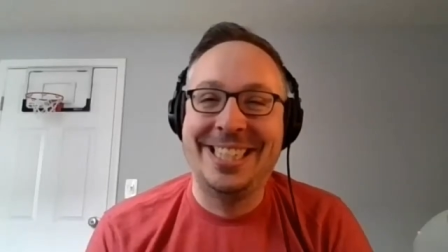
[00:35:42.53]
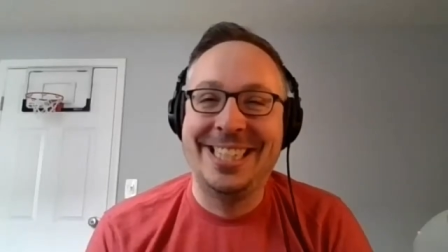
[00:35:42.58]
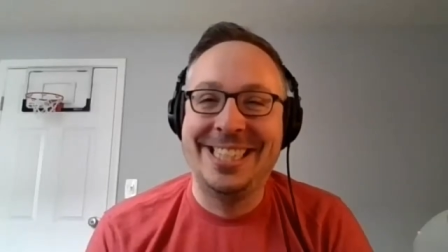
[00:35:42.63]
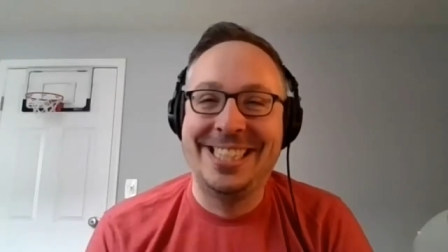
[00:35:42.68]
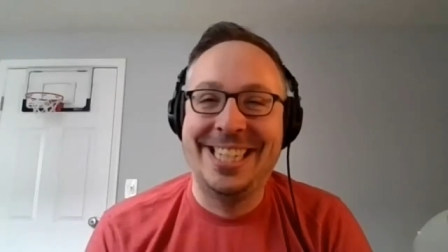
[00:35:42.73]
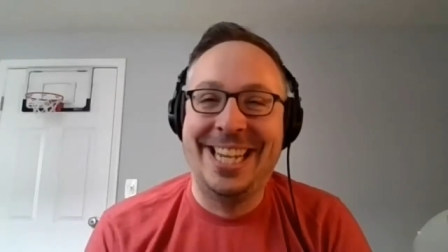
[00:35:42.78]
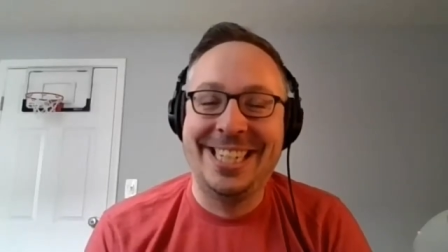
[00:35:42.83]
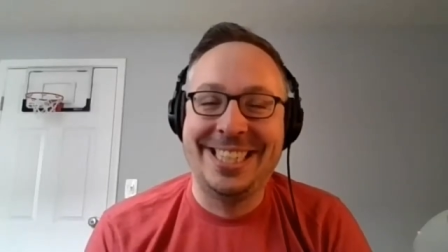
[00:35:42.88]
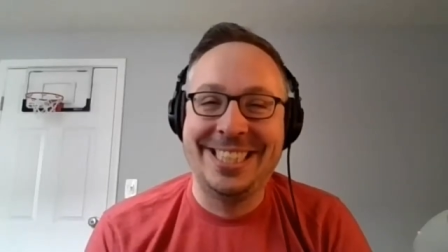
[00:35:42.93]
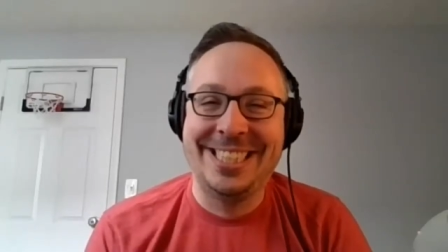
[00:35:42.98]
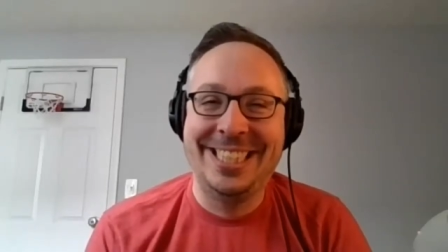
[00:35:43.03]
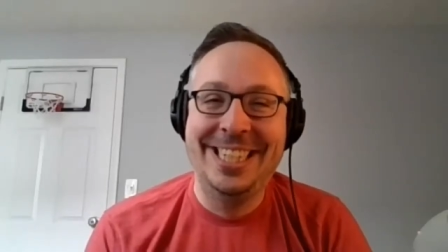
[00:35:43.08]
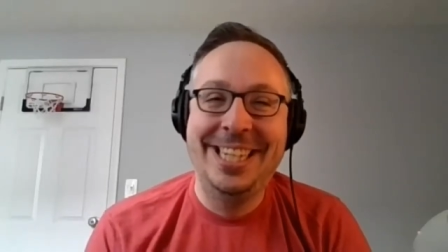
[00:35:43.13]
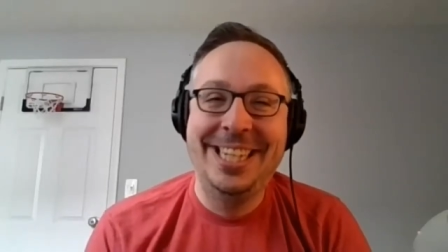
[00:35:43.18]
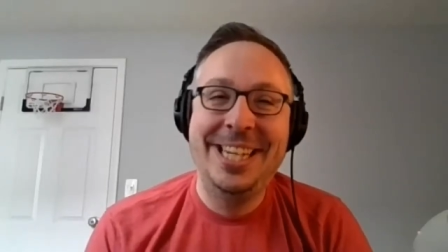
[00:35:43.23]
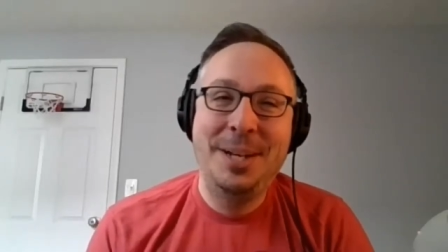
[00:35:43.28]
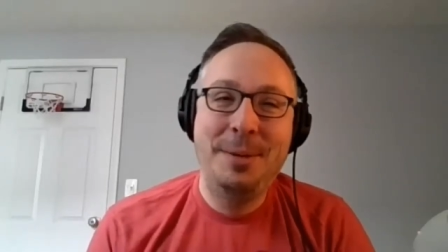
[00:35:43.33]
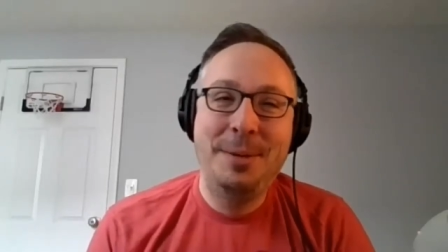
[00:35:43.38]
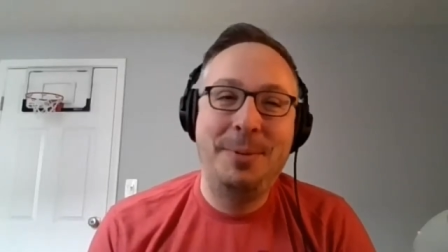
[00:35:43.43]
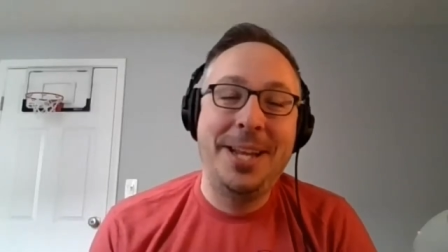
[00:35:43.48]
Exactly.
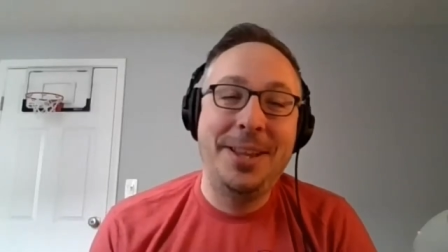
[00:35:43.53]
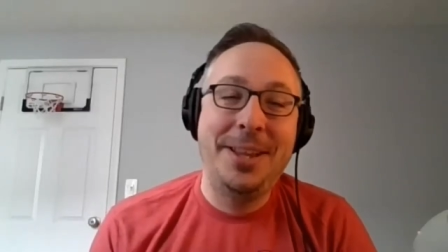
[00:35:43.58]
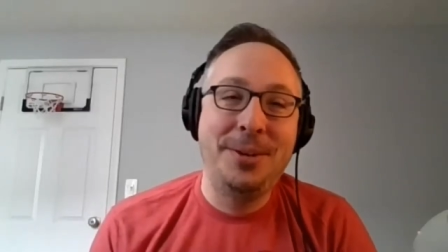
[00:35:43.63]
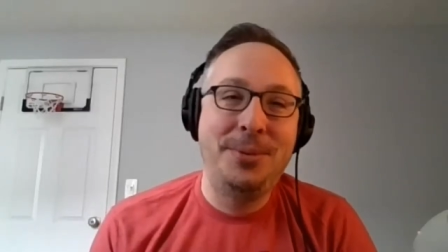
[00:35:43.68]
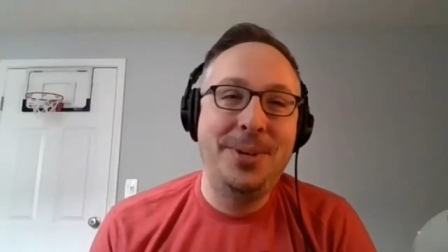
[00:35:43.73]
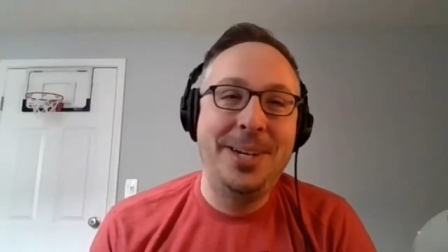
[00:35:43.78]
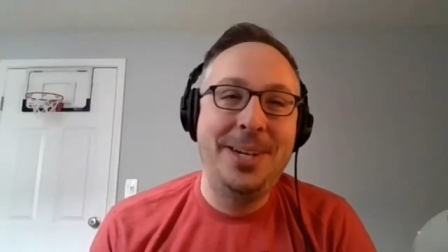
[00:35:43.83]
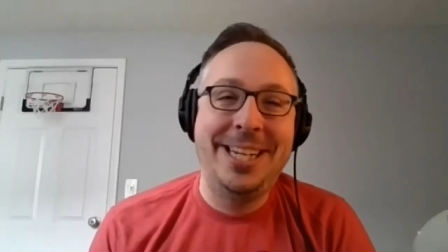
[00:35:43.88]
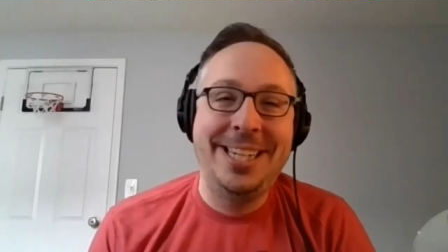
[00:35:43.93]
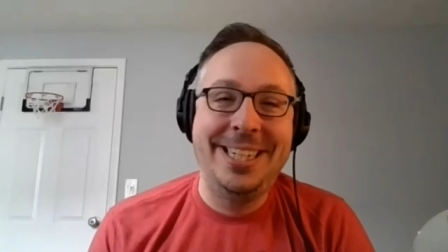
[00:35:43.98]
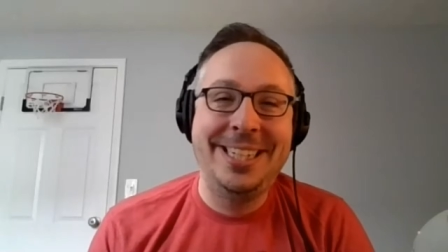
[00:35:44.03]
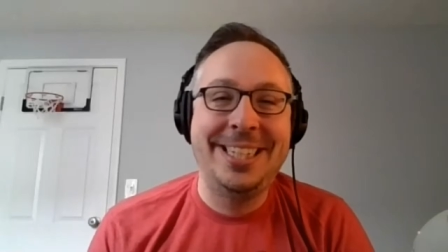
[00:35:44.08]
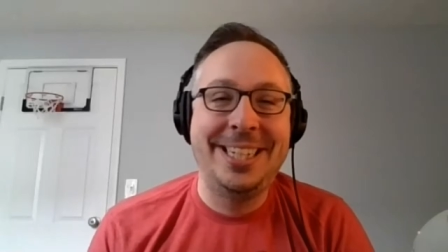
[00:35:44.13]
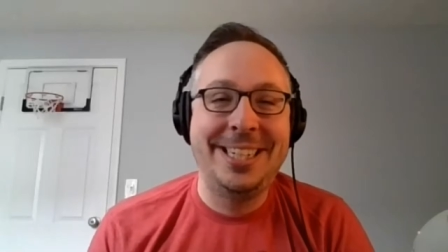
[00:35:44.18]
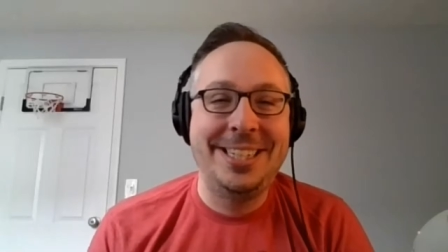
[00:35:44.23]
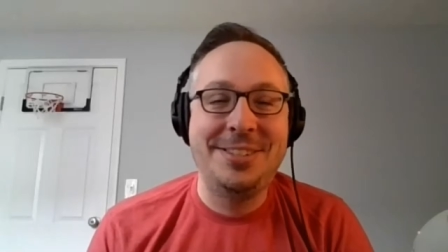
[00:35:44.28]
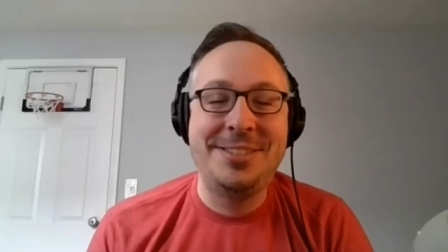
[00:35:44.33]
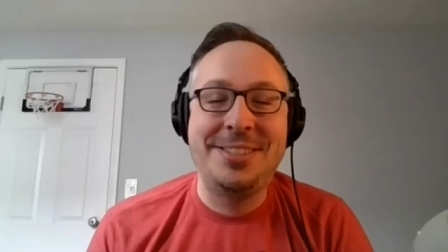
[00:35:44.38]
By the way,